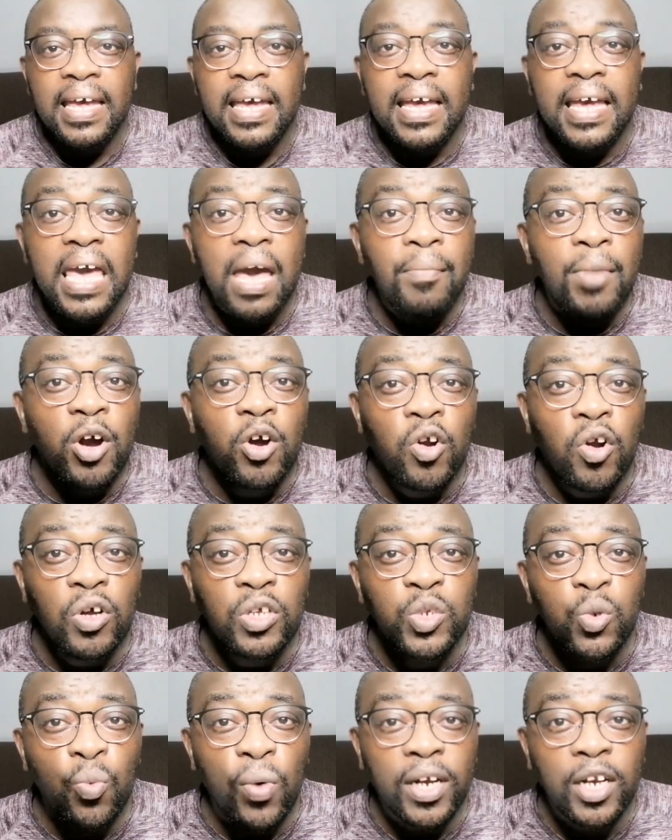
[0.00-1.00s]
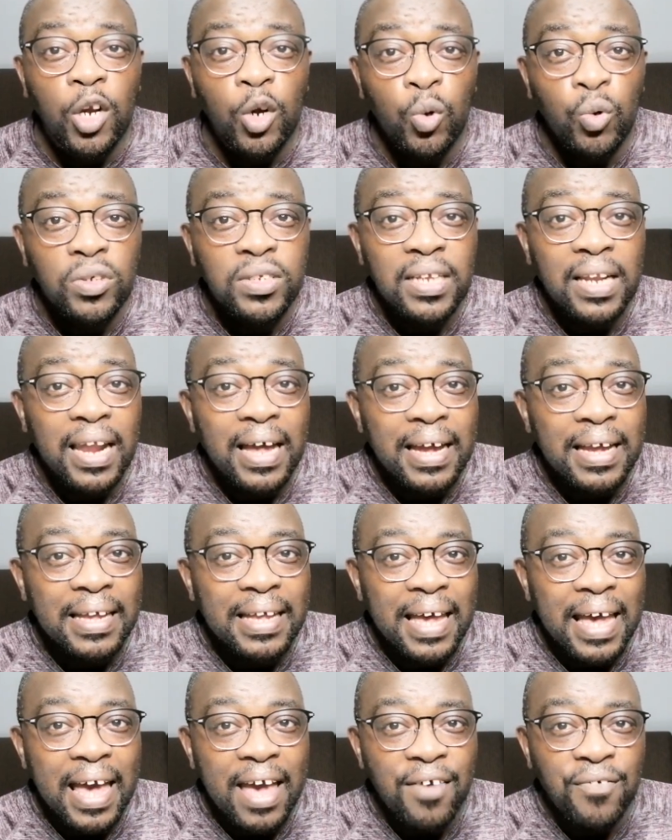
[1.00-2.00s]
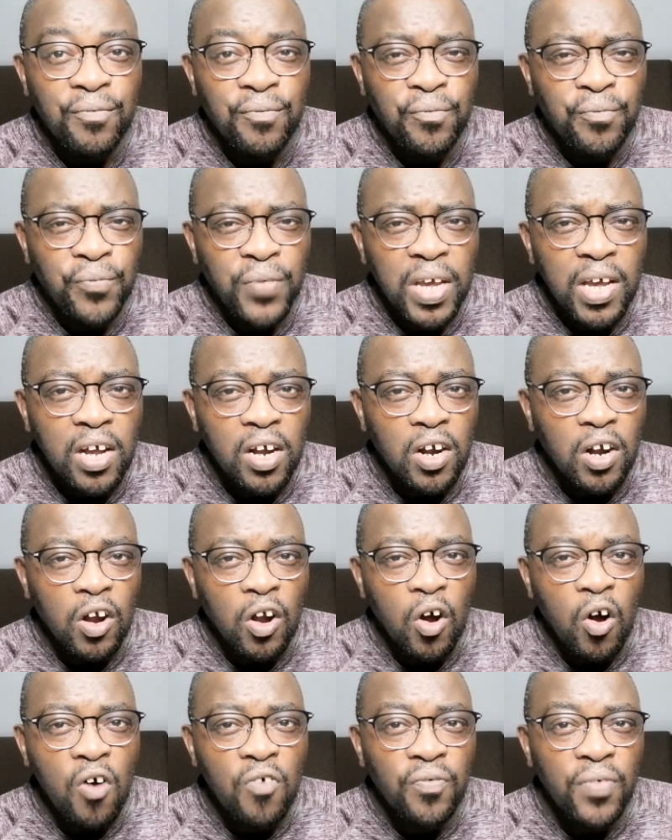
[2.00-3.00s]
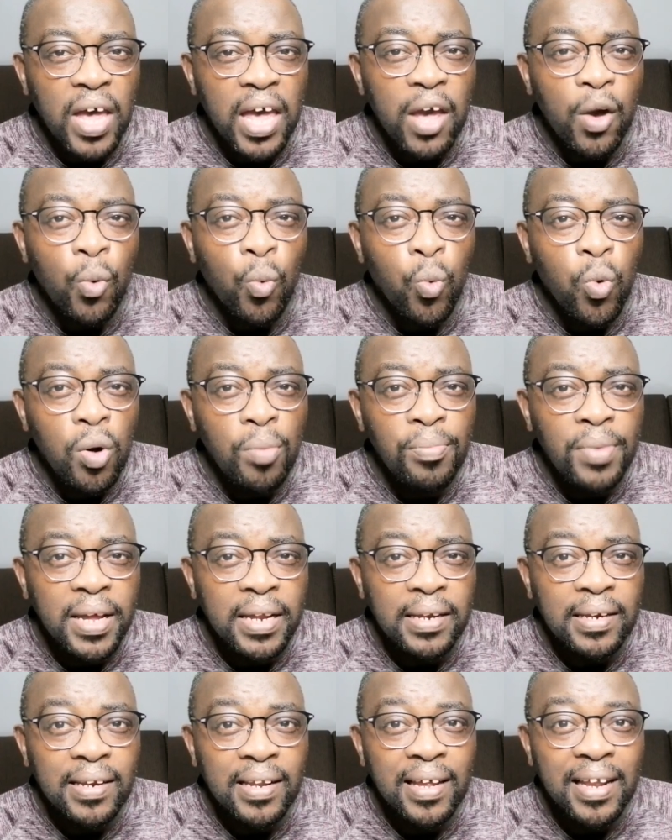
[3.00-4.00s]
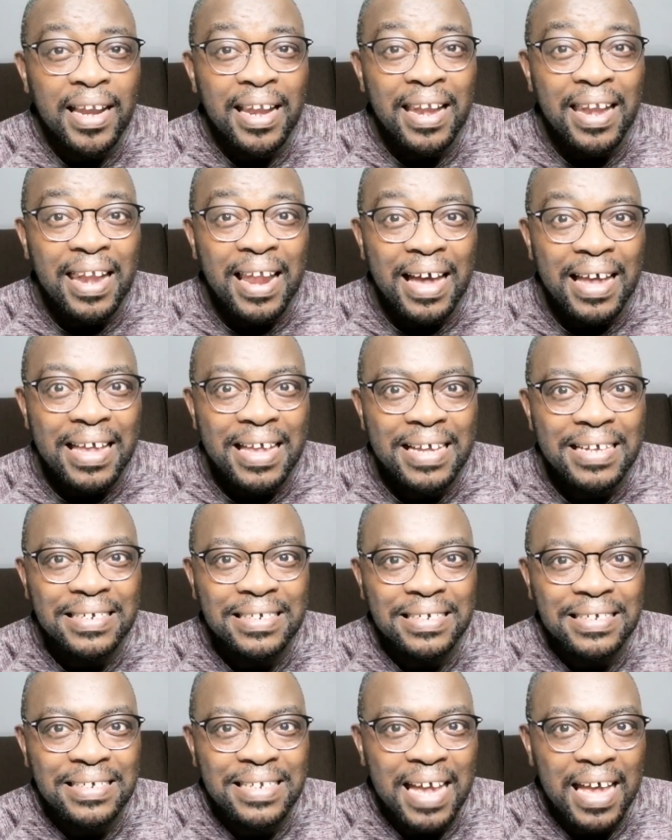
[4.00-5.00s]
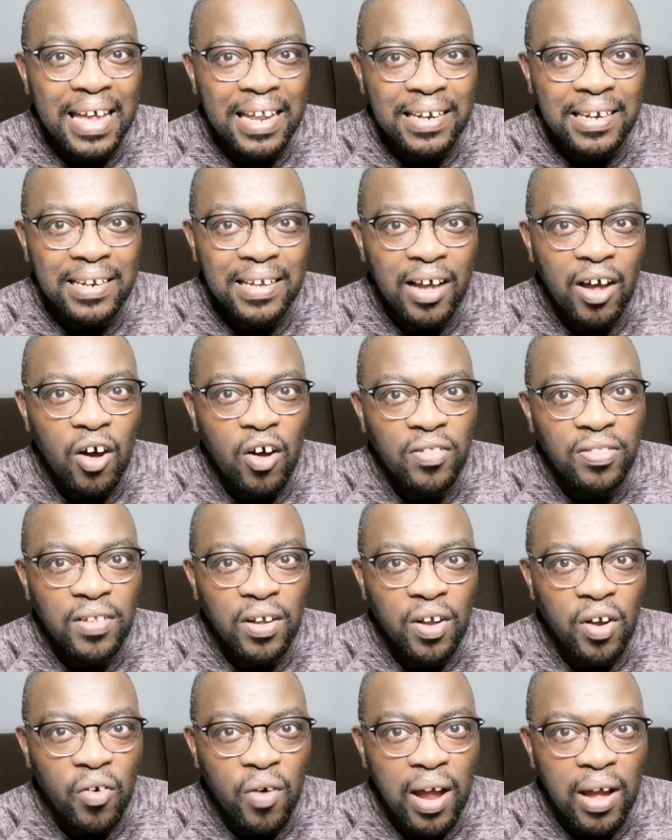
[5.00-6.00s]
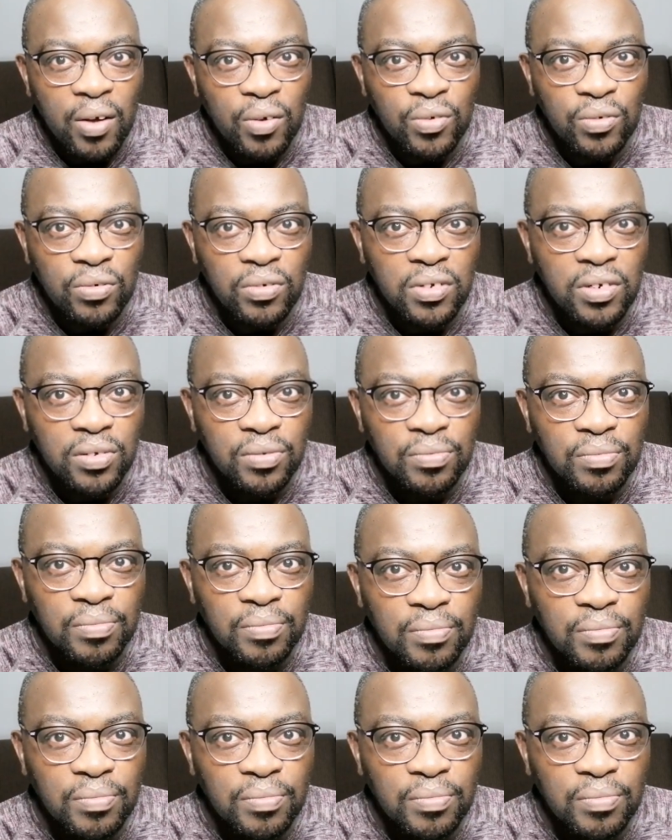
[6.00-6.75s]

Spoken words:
He came across what looked like a figure of a woman lying dead on the ground.